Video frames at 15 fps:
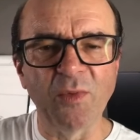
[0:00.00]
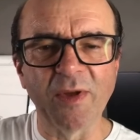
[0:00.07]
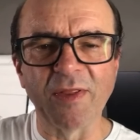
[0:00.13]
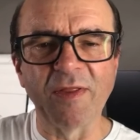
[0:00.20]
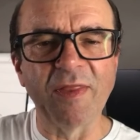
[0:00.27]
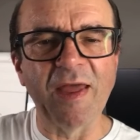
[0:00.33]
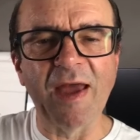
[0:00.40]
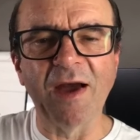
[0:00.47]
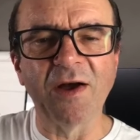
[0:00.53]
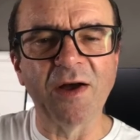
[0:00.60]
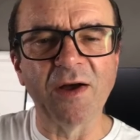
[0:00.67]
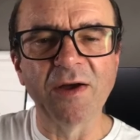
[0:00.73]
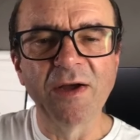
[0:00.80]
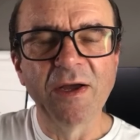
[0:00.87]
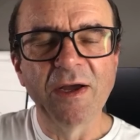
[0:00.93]
whether they
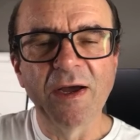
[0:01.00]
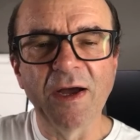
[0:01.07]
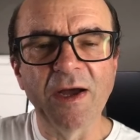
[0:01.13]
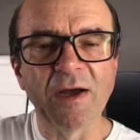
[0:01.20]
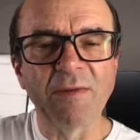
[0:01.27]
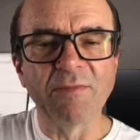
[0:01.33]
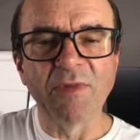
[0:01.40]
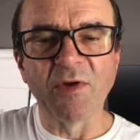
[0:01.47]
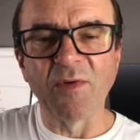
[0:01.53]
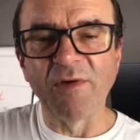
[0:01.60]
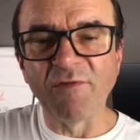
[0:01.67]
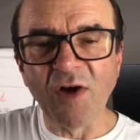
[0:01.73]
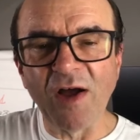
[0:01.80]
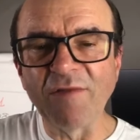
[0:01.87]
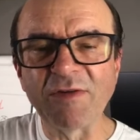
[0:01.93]
are the
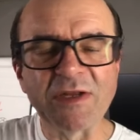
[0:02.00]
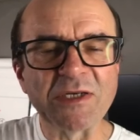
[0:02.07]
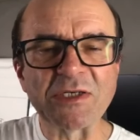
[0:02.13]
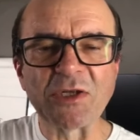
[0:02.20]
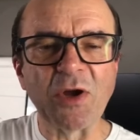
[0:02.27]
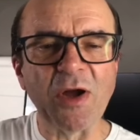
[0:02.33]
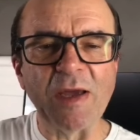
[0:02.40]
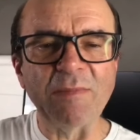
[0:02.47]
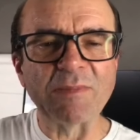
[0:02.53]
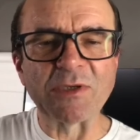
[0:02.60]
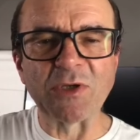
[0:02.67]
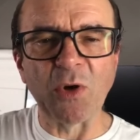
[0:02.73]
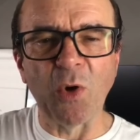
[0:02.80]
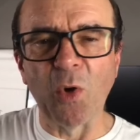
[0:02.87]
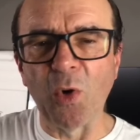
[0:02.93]
revivalist
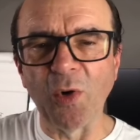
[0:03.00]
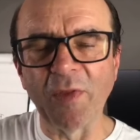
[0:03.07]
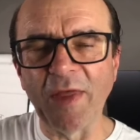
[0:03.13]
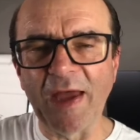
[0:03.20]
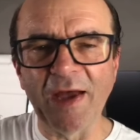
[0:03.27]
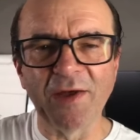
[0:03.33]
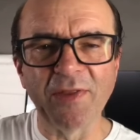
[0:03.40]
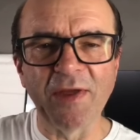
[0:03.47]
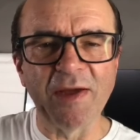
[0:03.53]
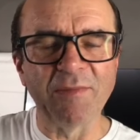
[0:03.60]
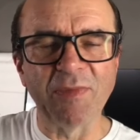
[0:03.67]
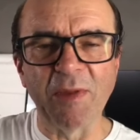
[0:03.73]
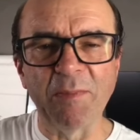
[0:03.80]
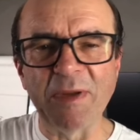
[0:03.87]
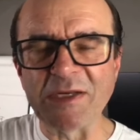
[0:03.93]
types or they are
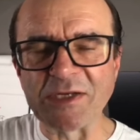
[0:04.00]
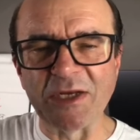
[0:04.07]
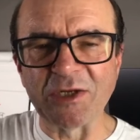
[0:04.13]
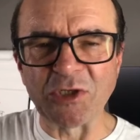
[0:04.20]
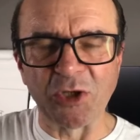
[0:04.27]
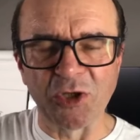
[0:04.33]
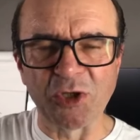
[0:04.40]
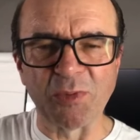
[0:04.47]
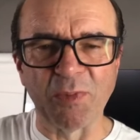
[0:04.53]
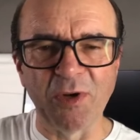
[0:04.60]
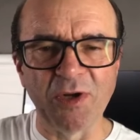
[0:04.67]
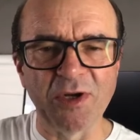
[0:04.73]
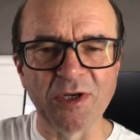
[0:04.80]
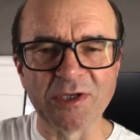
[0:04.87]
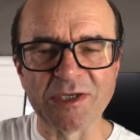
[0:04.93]
the business
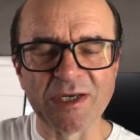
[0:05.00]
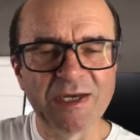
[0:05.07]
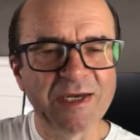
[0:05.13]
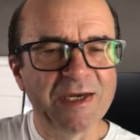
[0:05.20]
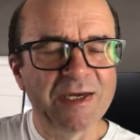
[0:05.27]
entrepreneurs.